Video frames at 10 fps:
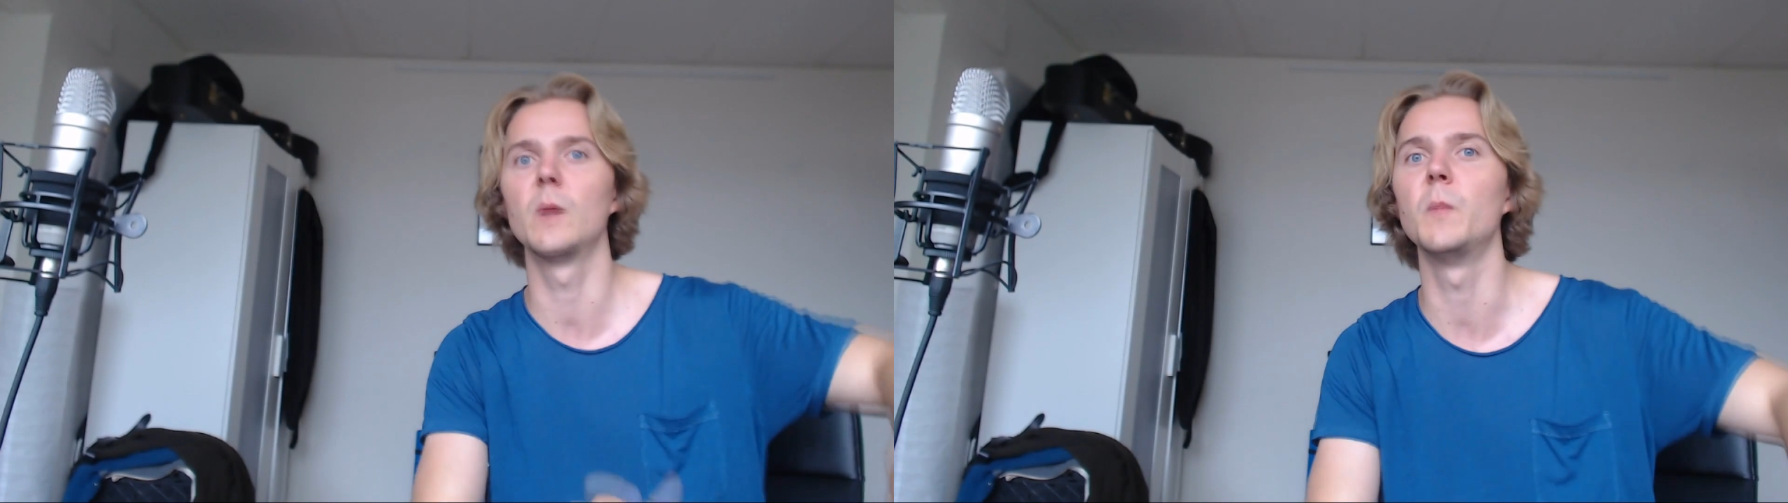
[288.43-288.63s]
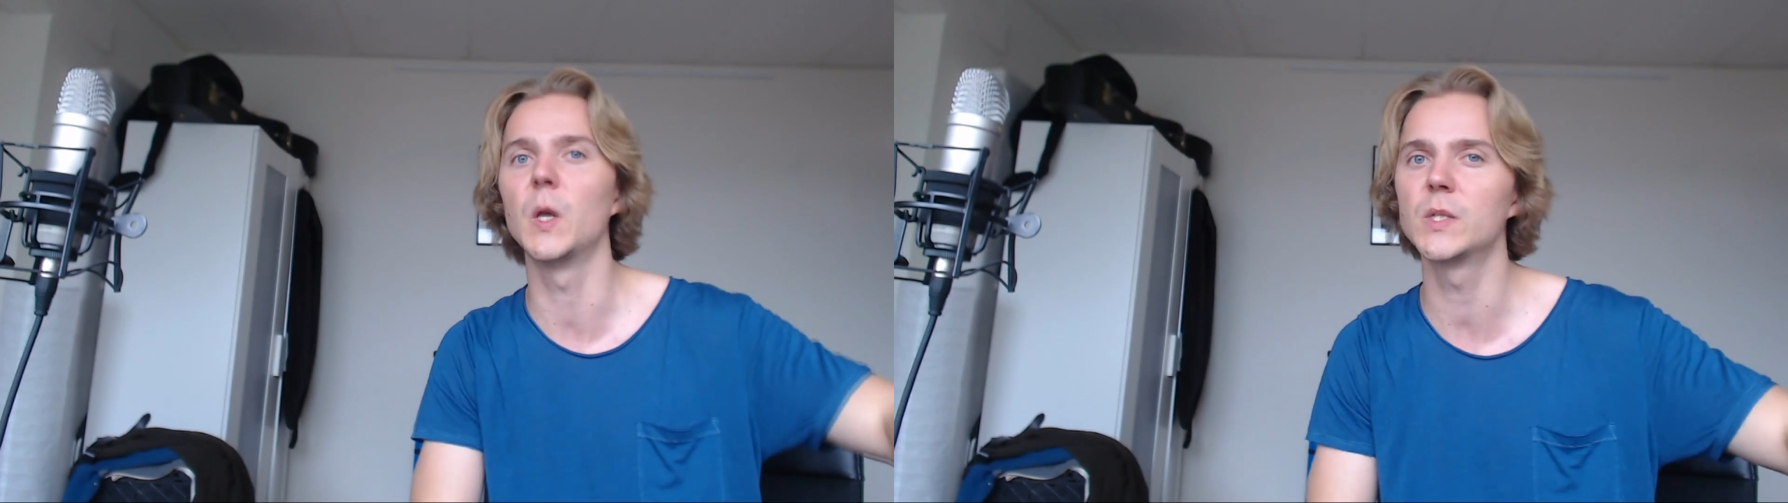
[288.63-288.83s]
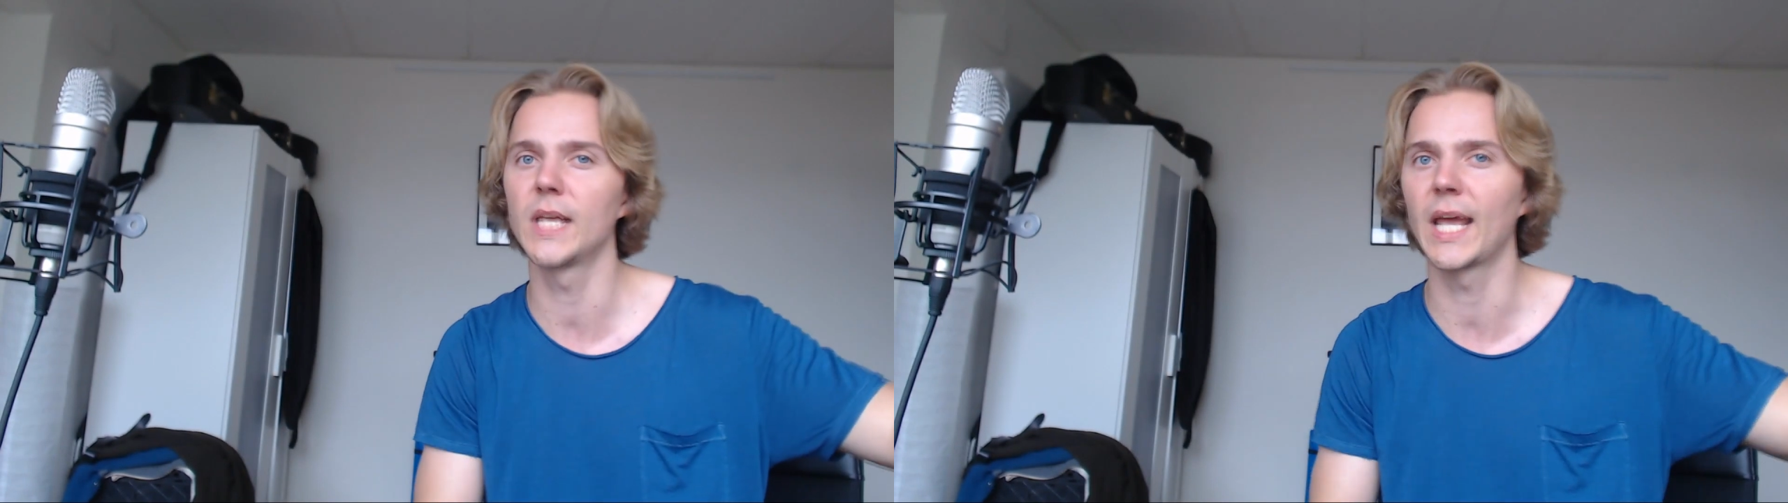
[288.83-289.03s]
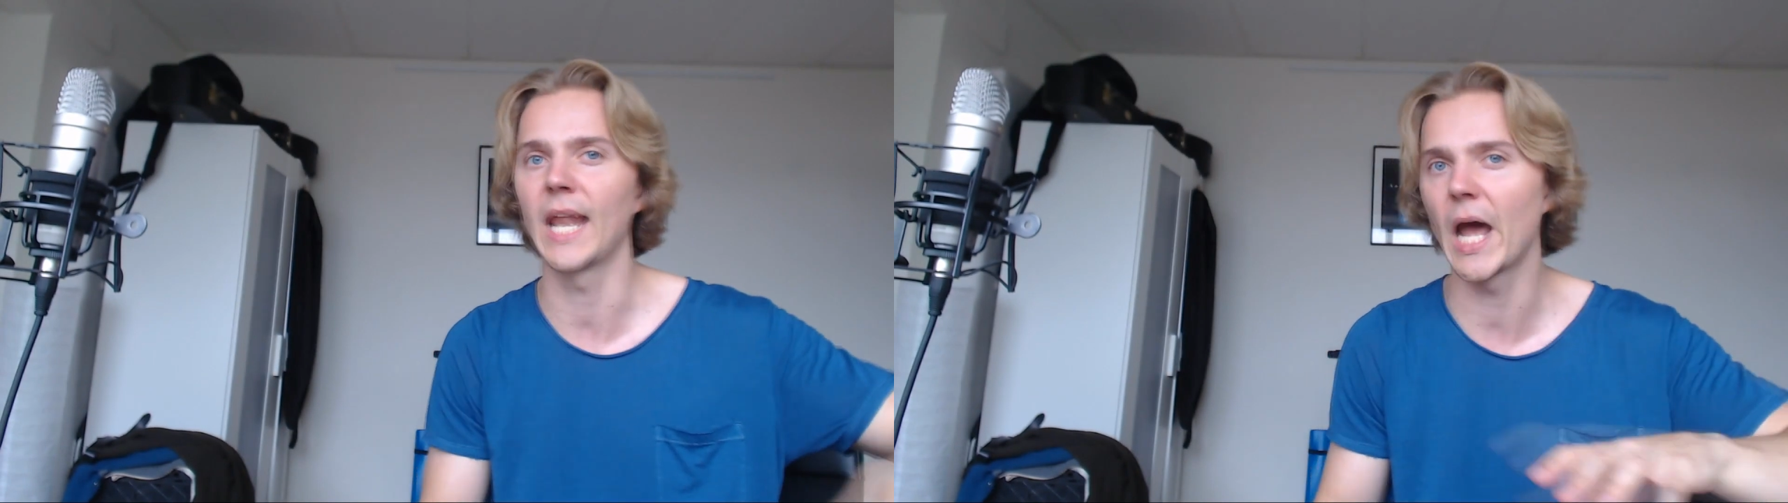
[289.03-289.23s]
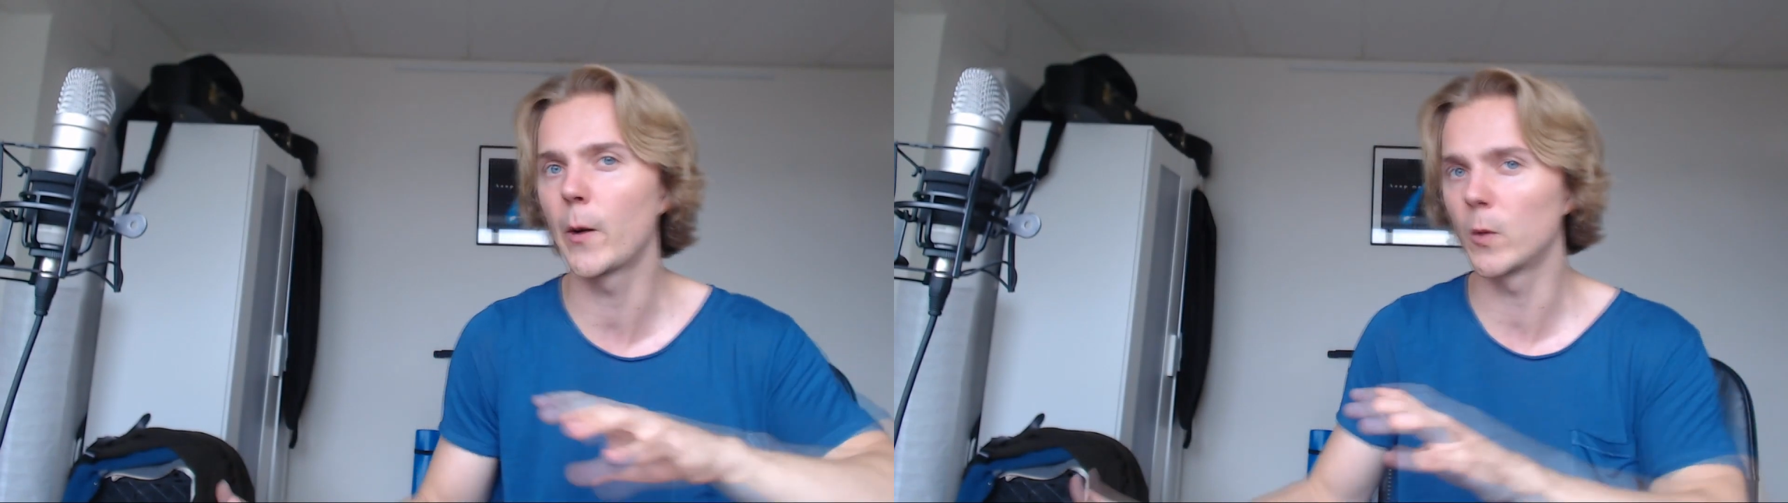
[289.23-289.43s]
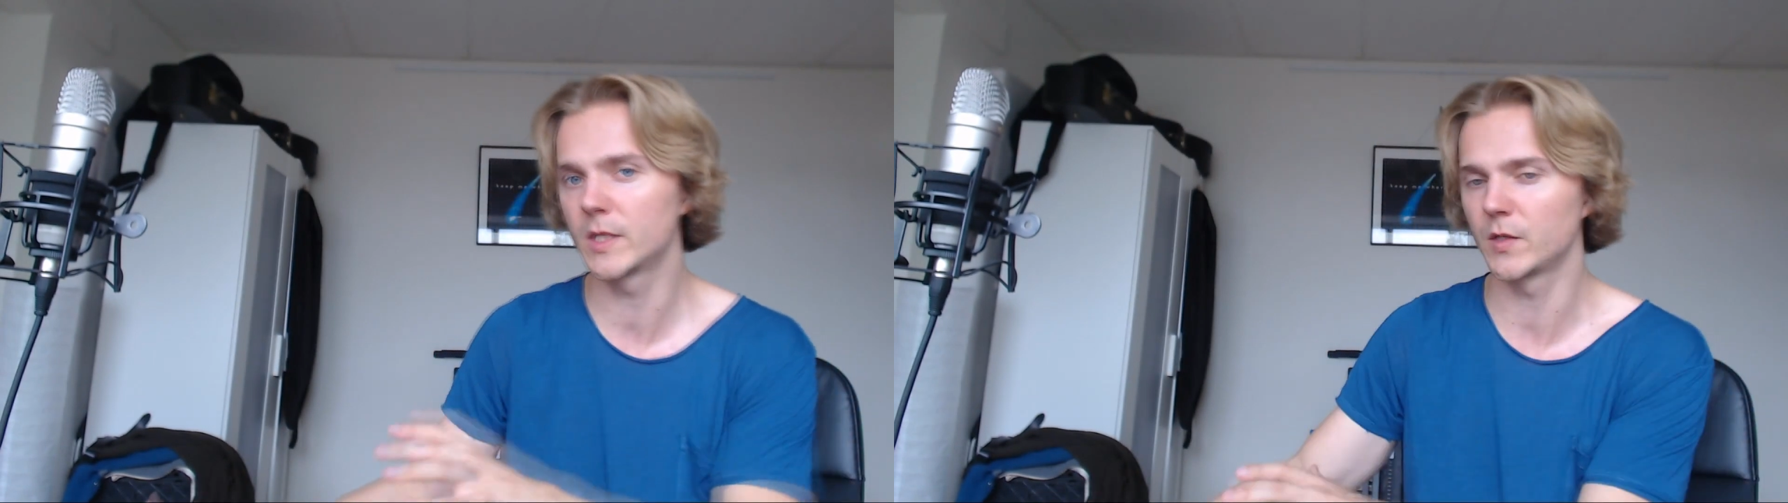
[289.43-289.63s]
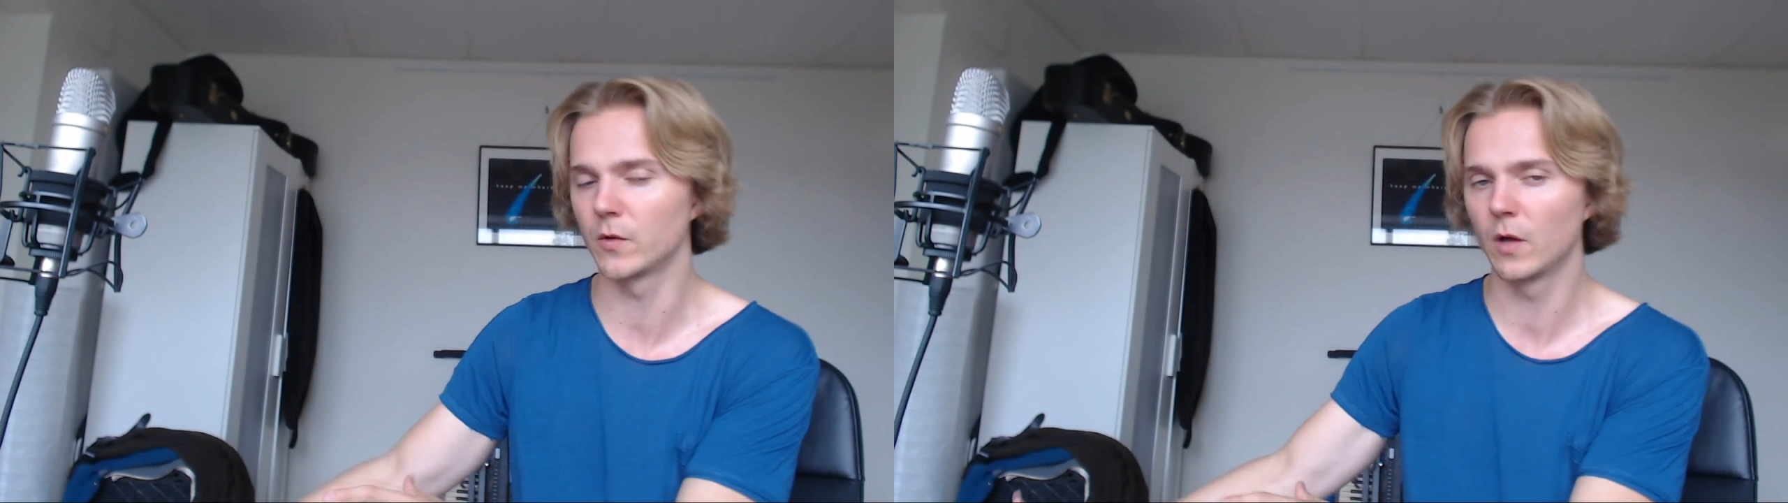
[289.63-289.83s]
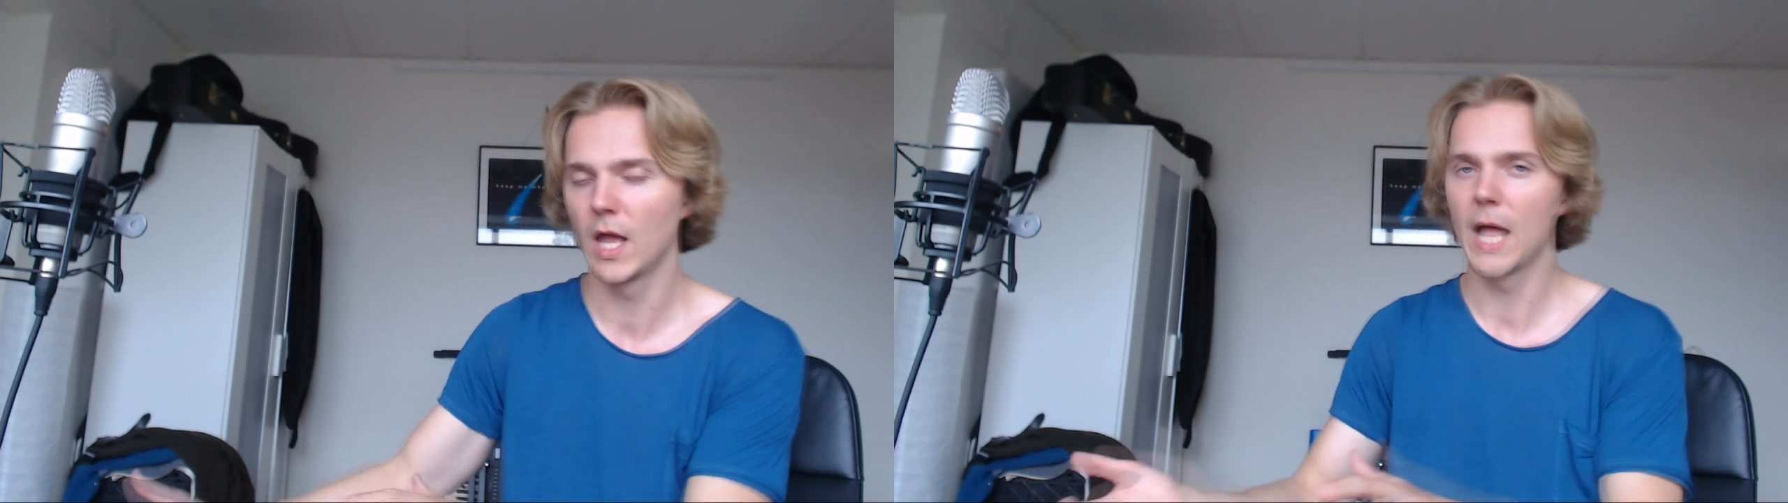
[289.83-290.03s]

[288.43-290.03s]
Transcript: music and how I want to